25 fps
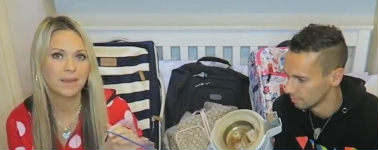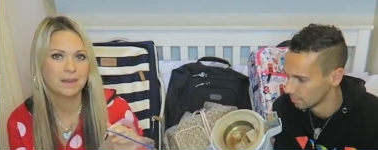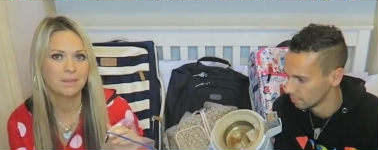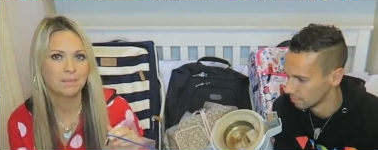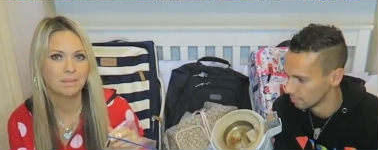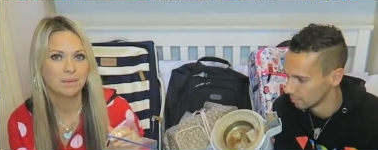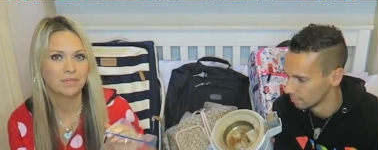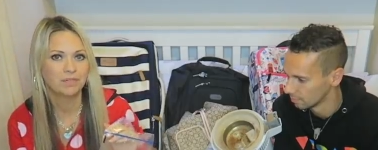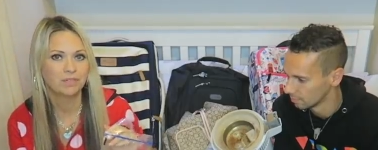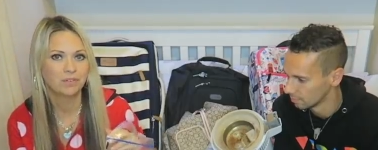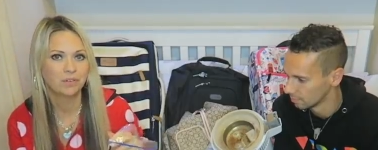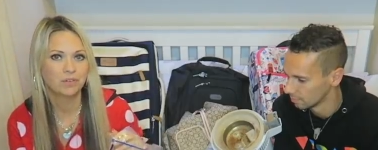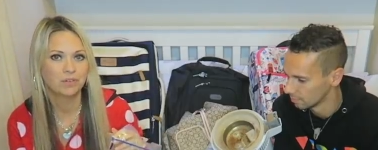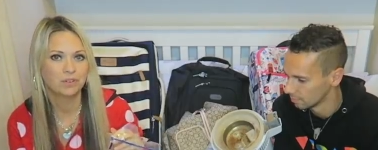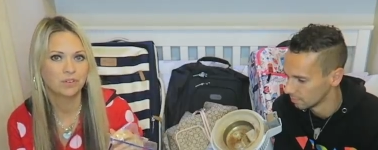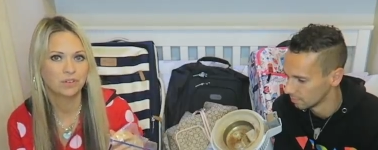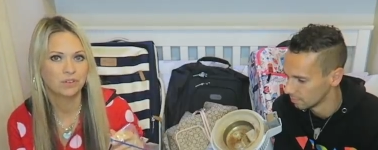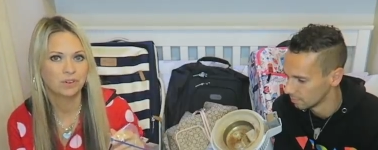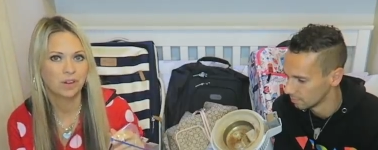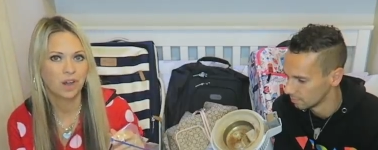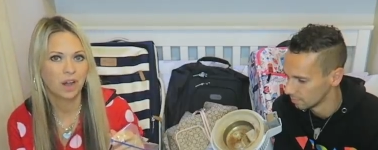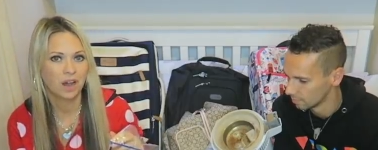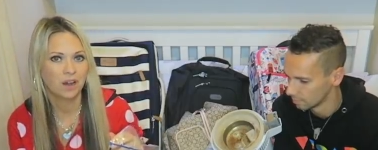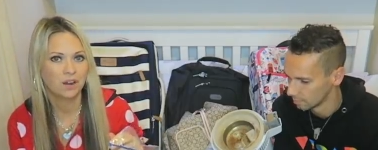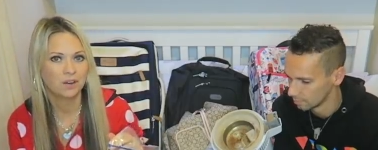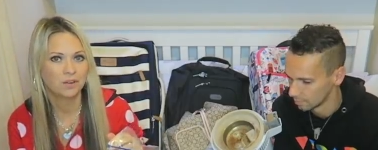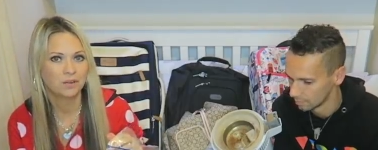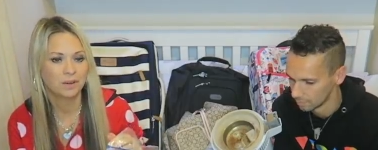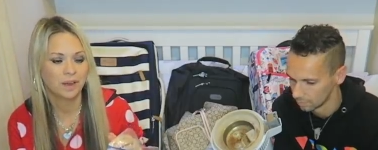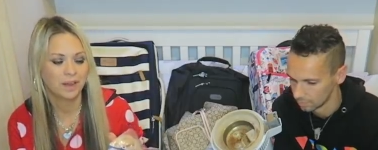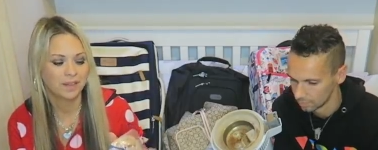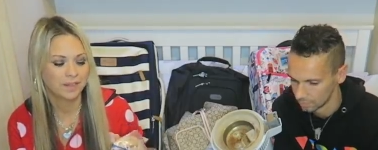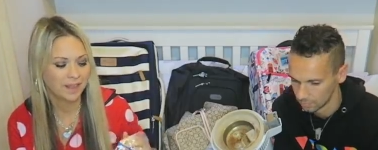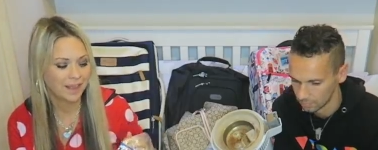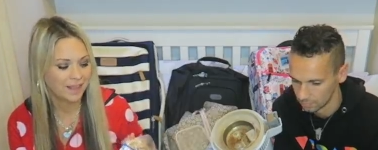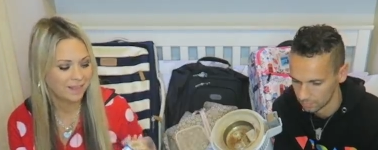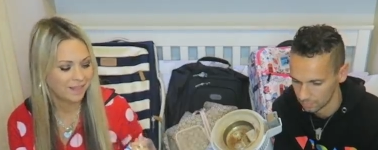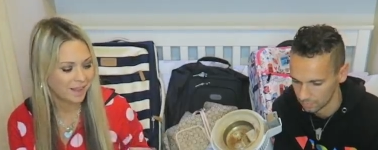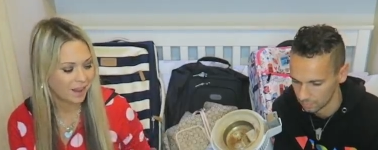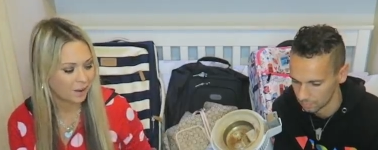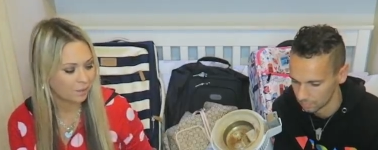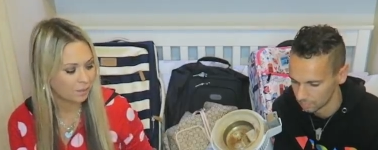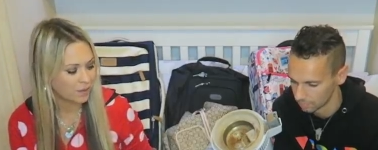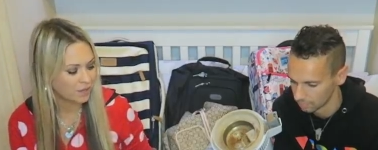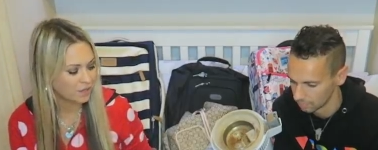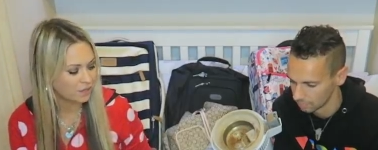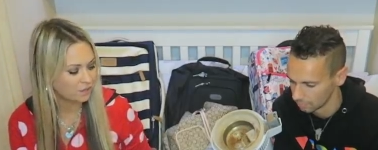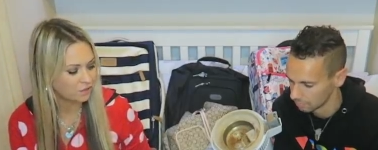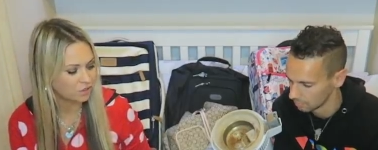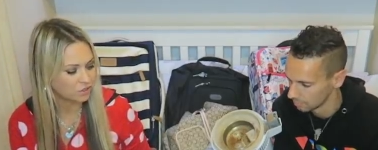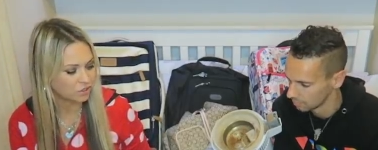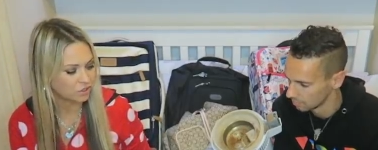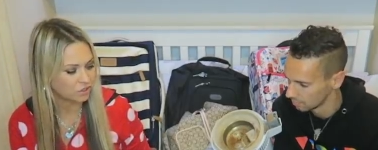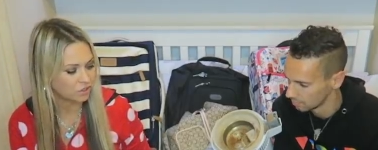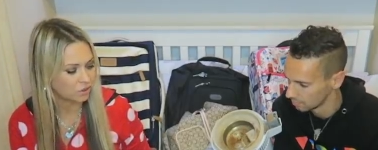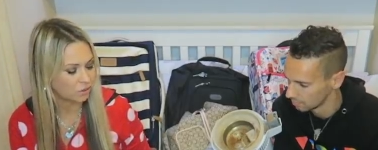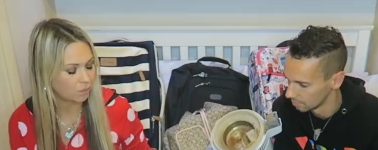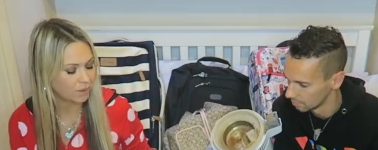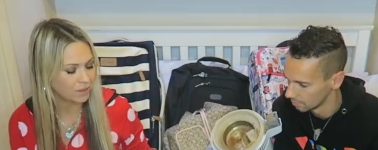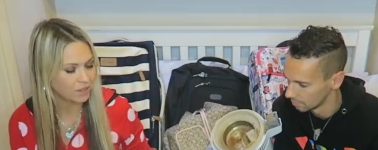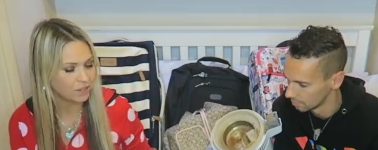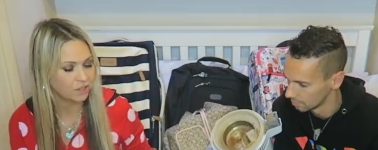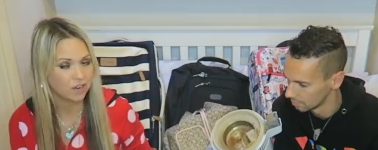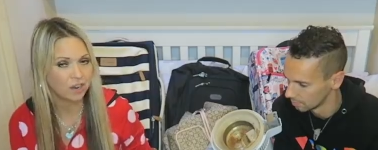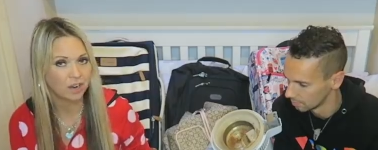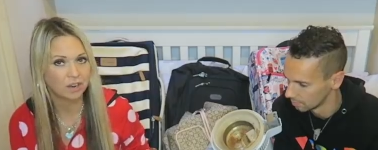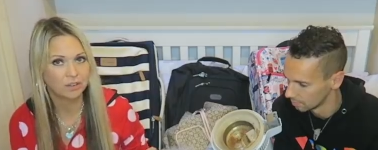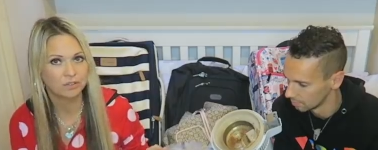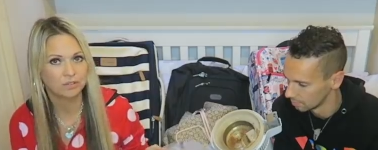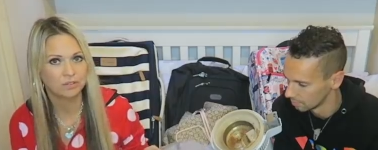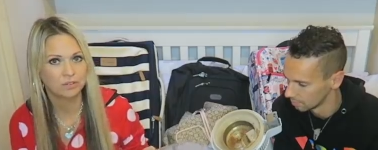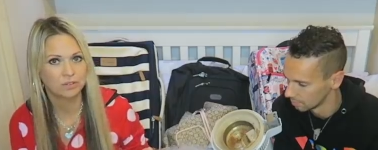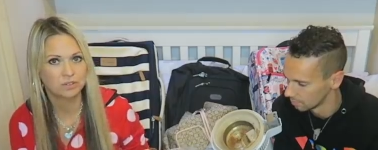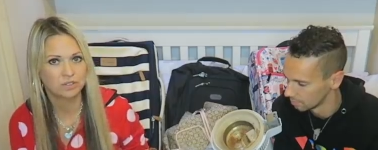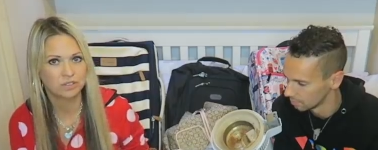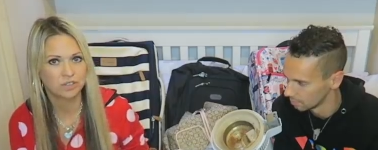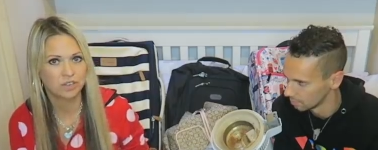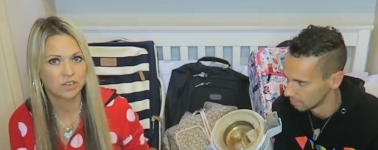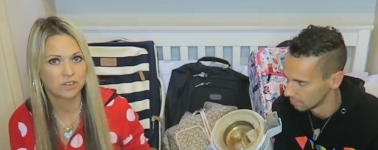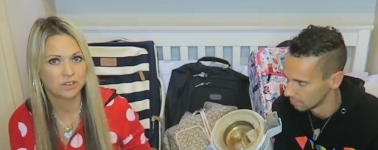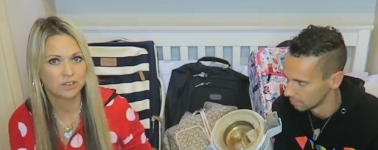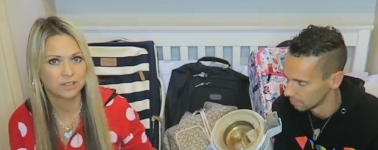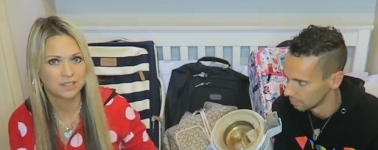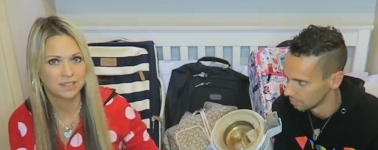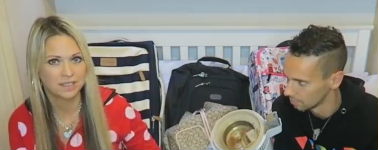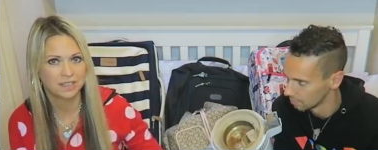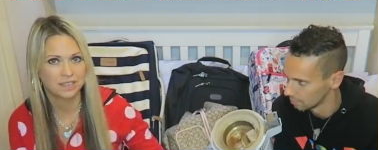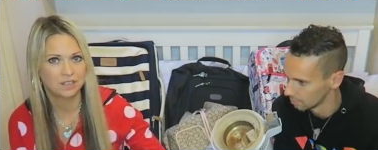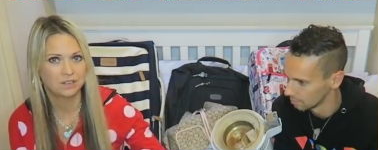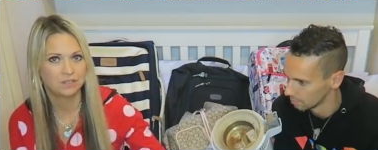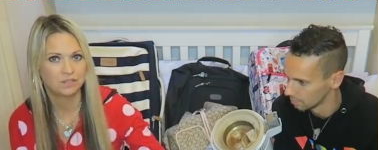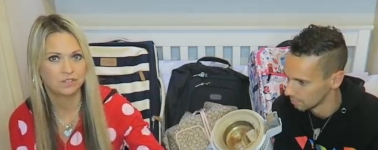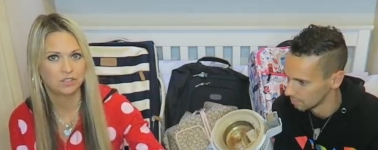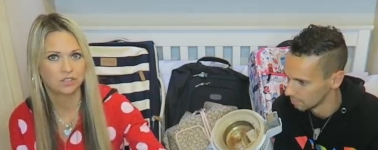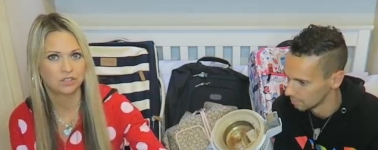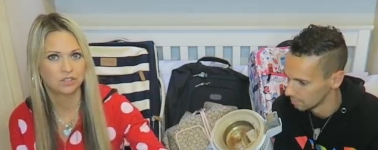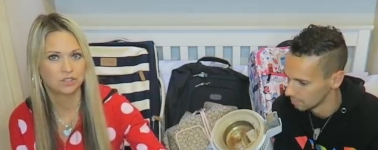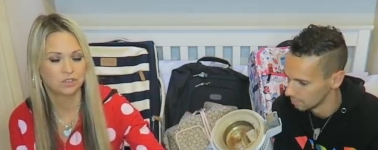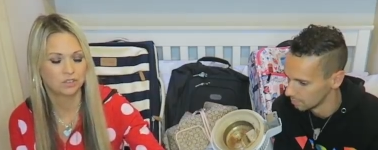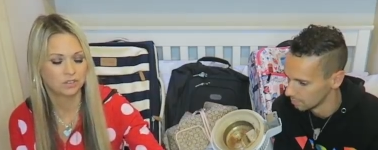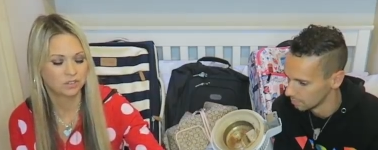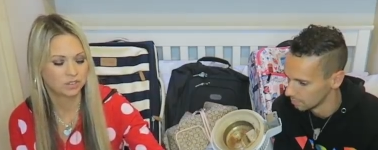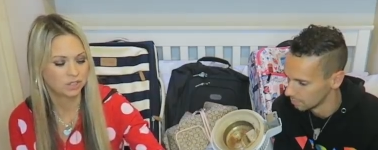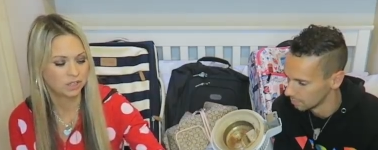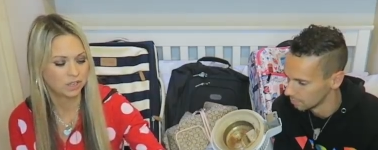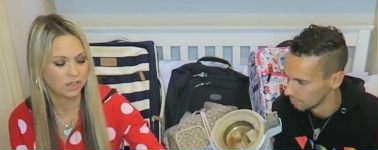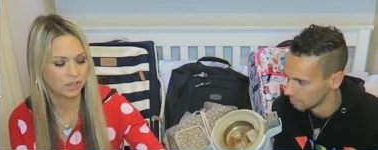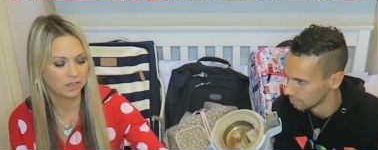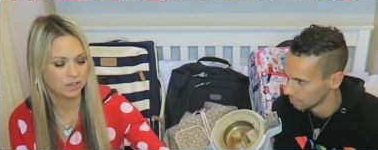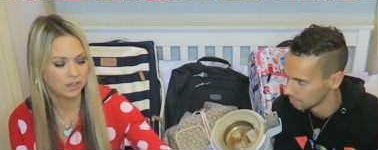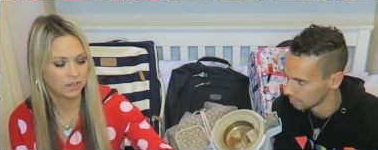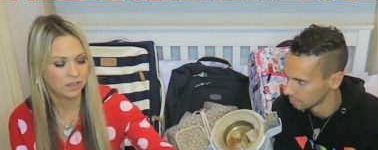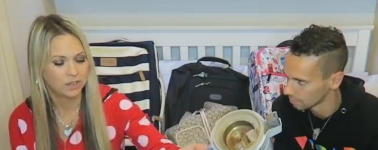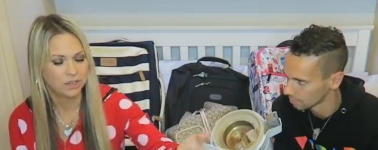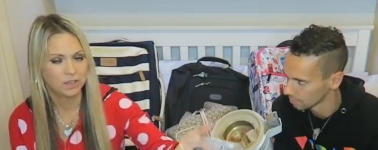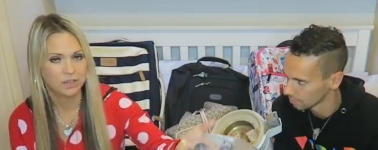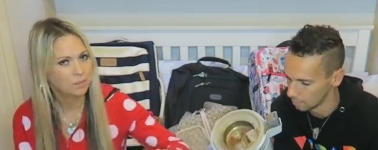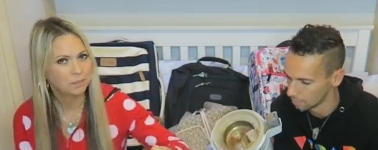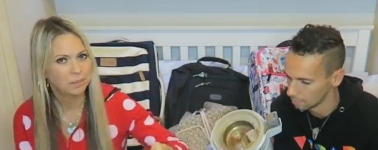Speaker 1: in before you go, and then that way you've just got, when you go through security, you've just got to